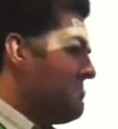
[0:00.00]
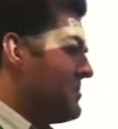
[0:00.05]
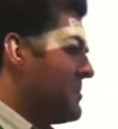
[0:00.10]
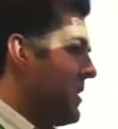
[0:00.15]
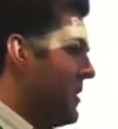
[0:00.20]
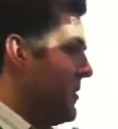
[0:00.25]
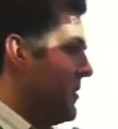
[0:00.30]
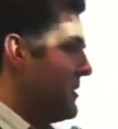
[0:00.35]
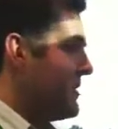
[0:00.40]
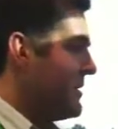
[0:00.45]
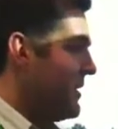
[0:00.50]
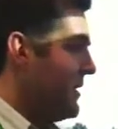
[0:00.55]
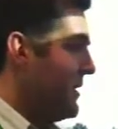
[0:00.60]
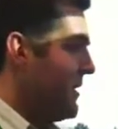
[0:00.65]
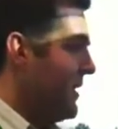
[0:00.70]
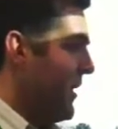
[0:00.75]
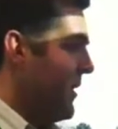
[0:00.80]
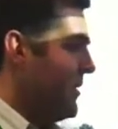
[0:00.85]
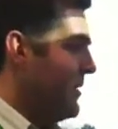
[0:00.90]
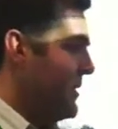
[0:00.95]
So it's it
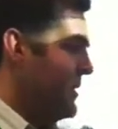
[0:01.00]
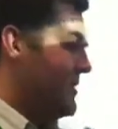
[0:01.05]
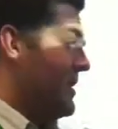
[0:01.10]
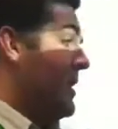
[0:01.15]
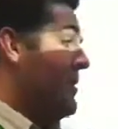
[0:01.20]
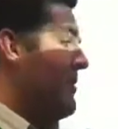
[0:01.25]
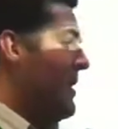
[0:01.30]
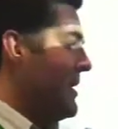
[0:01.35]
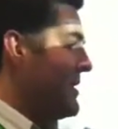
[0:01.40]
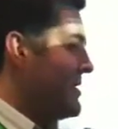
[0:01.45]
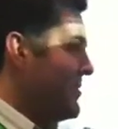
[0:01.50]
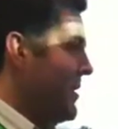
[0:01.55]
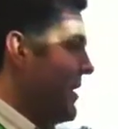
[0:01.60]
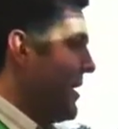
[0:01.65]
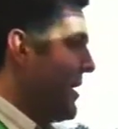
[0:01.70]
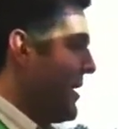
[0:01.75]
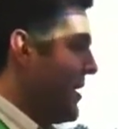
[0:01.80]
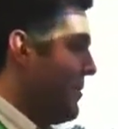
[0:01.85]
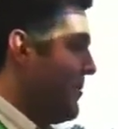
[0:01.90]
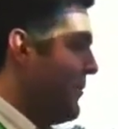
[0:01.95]
generates some
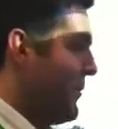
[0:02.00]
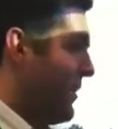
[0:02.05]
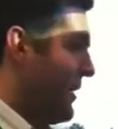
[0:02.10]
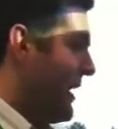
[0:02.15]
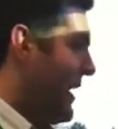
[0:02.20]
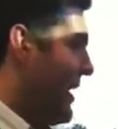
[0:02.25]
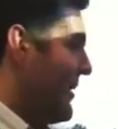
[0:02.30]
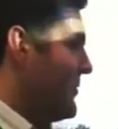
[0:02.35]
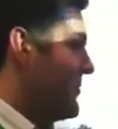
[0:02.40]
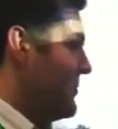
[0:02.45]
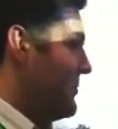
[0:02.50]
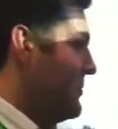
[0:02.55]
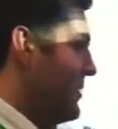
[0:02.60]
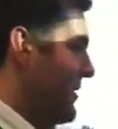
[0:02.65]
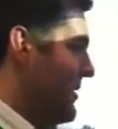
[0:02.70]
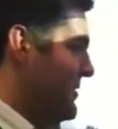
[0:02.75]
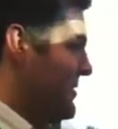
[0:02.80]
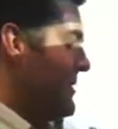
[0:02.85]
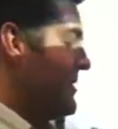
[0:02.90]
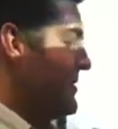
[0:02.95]
income for the council
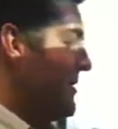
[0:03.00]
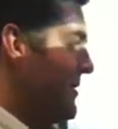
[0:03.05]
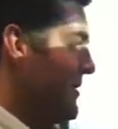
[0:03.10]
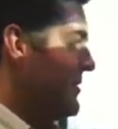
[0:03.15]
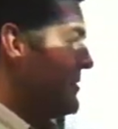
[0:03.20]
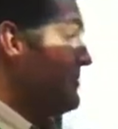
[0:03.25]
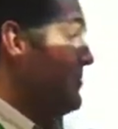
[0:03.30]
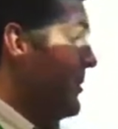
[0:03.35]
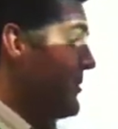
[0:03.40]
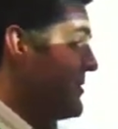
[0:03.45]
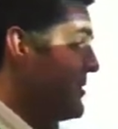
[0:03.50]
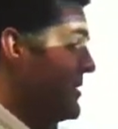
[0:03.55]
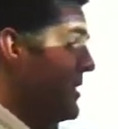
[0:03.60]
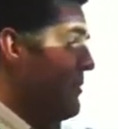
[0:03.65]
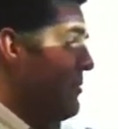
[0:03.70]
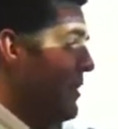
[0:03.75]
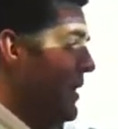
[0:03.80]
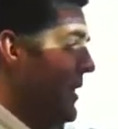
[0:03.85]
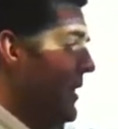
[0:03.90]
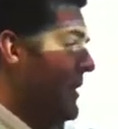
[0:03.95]
because it's a
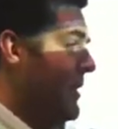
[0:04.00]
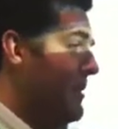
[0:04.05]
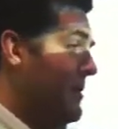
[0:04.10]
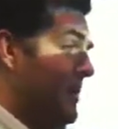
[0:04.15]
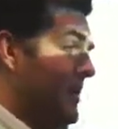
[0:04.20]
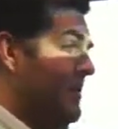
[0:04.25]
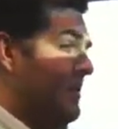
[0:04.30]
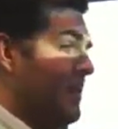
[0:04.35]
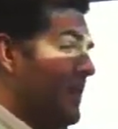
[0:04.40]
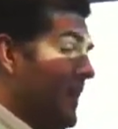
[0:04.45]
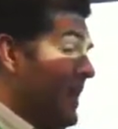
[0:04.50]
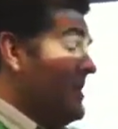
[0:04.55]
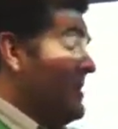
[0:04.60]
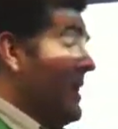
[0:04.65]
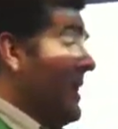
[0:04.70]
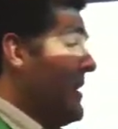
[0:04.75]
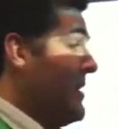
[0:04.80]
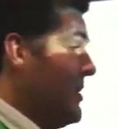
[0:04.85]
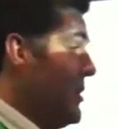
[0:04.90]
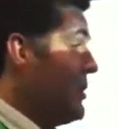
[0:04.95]
sponsorship thing and is
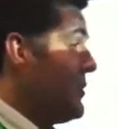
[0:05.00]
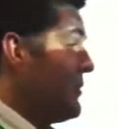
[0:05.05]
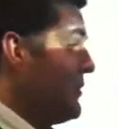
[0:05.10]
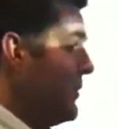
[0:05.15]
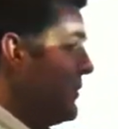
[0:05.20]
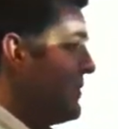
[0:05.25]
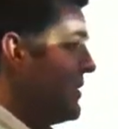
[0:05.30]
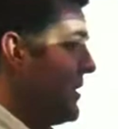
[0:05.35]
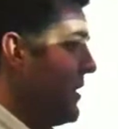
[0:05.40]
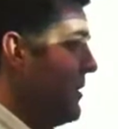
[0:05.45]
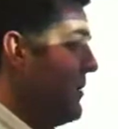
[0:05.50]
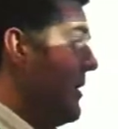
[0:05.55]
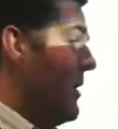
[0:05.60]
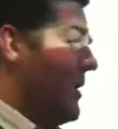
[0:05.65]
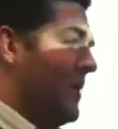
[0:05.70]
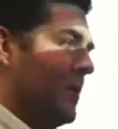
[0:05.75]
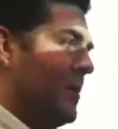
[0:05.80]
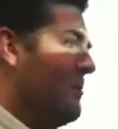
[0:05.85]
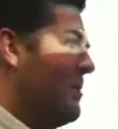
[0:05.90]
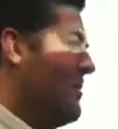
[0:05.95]
again useful to you.
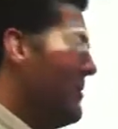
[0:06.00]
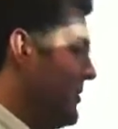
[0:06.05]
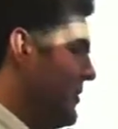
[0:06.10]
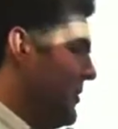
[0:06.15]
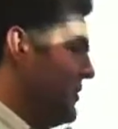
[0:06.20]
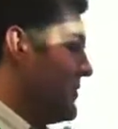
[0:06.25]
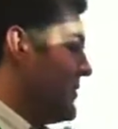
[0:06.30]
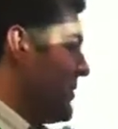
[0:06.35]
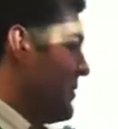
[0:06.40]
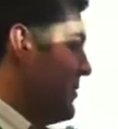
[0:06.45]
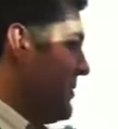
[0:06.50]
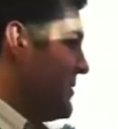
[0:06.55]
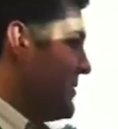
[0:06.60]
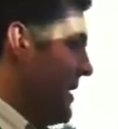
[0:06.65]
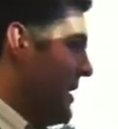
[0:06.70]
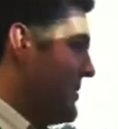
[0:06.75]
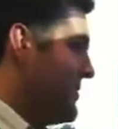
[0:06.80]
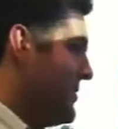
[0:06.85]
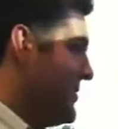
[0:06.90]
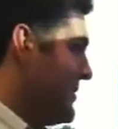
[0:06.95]
It could be McDonald's, it could be
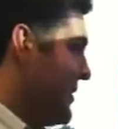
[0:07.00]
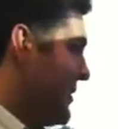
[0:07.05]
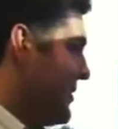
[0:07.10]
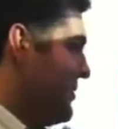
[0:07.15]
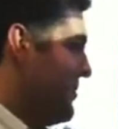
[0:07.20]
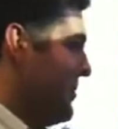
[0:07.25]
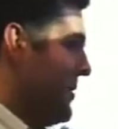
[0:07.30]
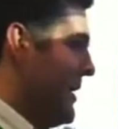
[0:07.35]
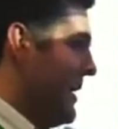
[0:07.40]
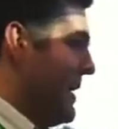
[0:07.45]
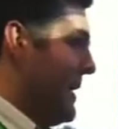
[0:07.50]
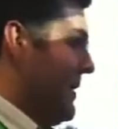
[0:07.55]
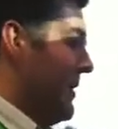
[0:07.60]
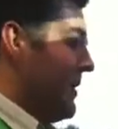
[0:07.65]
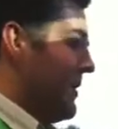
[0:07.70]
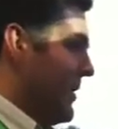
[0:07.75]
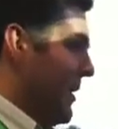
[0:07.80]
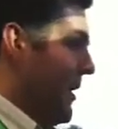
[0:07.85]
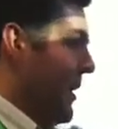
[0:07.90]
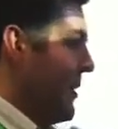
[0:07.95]
Sainsbury's, it could be
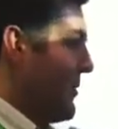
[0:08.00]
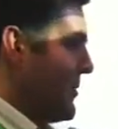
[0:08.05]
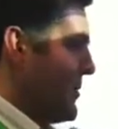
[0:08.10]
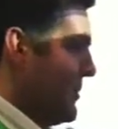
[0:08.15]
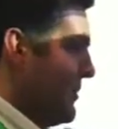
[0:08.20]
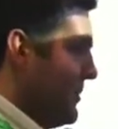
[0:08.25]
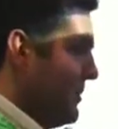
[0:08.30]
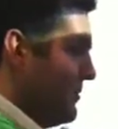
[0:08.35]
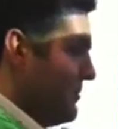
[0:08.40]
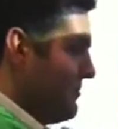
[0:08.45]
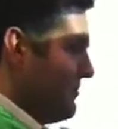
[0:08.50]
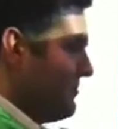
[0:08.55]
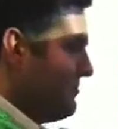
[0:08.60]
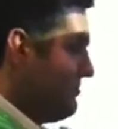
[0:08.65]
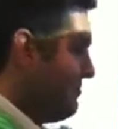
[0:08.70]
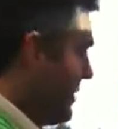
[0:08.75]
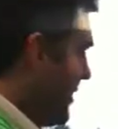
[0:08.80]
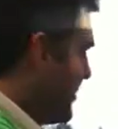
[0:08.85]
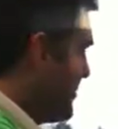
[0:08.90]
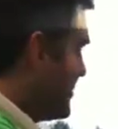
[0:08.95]
your local
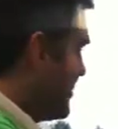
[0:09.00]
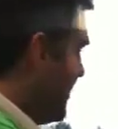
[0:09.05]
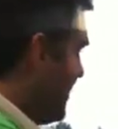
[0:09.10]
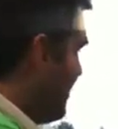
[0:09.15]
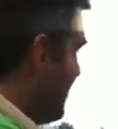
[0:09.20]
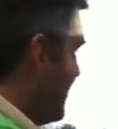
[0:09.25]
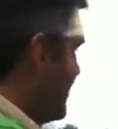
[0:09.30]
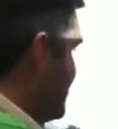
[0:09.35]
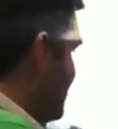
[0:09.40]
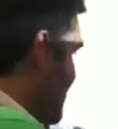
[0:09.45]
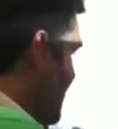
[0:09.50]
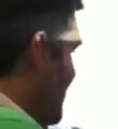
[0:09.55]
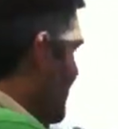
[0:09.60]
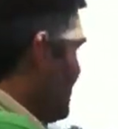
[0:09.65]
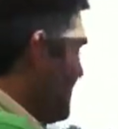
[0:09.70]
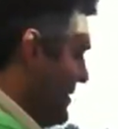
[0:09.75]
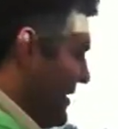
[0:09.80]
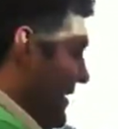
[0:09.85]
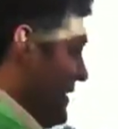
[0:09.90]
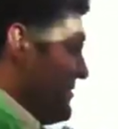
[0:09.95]
post office, or
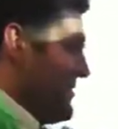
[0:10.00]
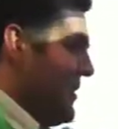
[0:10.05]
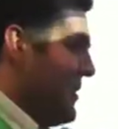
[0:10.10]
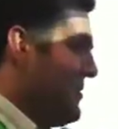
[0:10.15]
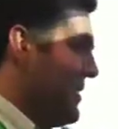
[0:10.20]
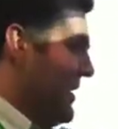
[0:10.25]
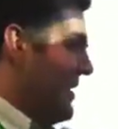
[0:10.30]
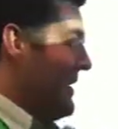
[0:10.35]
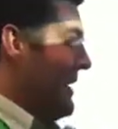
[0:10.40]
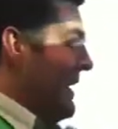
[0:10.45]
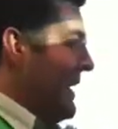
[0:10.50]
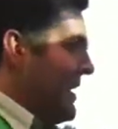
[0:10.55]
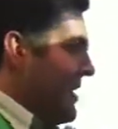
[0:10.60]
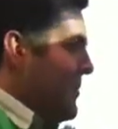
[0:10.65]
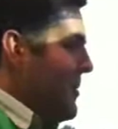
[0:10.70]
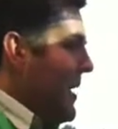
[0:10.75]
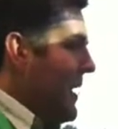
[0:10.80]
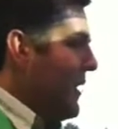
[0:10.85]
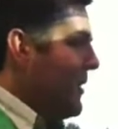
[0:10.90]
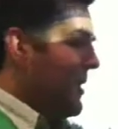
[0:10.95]
so it
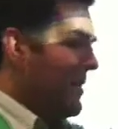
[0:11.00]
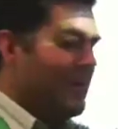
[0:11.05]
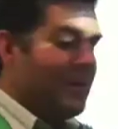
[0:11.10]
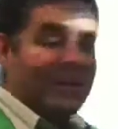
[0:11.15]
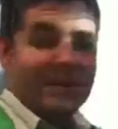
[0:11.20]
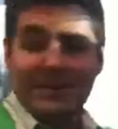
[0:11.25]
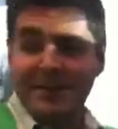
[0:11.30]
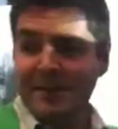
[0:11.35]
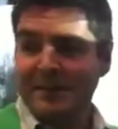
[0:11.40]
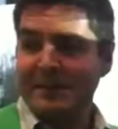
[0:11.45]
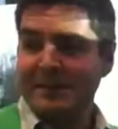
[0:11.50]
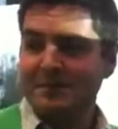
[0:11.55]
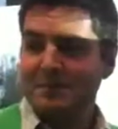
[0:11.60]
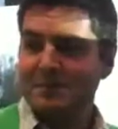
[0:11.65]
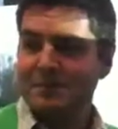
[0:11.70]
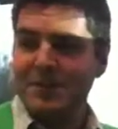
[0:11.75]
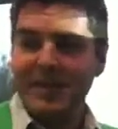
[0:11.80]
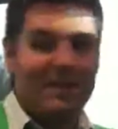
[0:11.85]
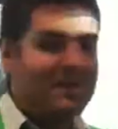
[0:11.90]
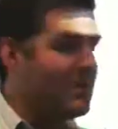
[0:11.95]
could be anything, but it's a
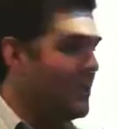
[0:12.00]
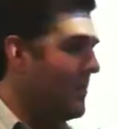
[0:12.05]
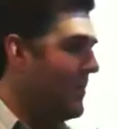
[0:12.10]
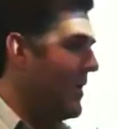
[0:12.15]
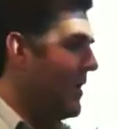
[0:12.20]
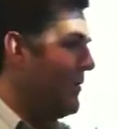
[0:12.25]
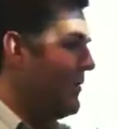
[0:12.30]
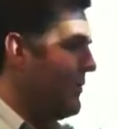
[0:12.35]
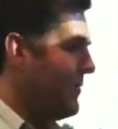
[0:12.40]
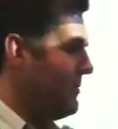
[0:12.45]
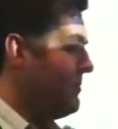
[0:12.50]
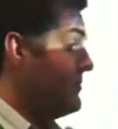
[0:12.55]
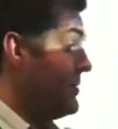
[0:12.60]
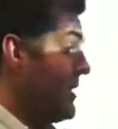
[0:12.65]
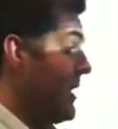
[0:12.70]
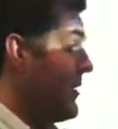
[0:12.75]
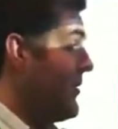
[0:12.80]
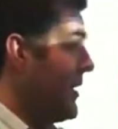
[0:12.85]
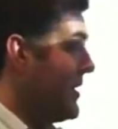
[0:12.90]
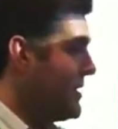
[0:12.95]
potential way of
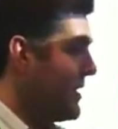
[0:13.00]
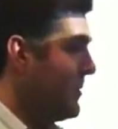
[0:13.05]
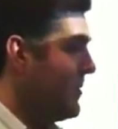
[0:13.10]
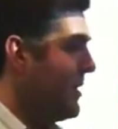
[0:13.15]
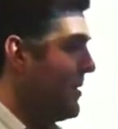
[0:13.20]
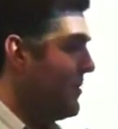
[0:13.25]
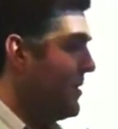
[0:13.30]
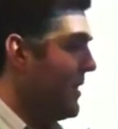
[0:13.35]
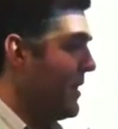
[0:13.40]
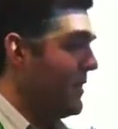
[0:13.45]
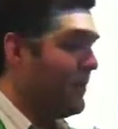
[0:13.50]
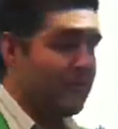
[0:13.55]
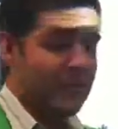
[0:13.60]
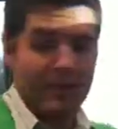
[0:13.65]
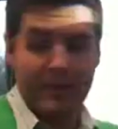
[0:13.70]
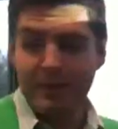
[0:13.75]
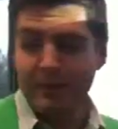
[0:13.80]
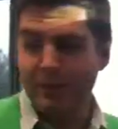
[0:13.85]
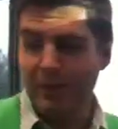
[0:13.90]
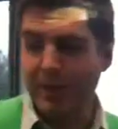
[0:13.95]
generating a bit of money
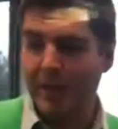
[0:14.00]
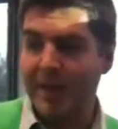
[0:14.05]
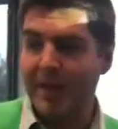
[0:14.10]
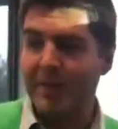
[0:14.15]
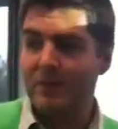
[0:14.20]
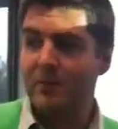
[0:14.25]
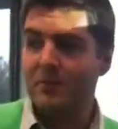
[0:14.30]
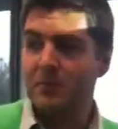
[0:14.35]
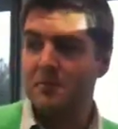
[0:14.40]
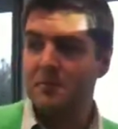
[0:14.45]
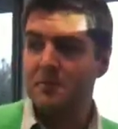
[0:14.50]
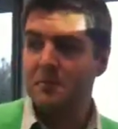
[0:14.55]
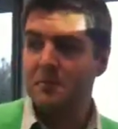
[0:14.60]
for the council.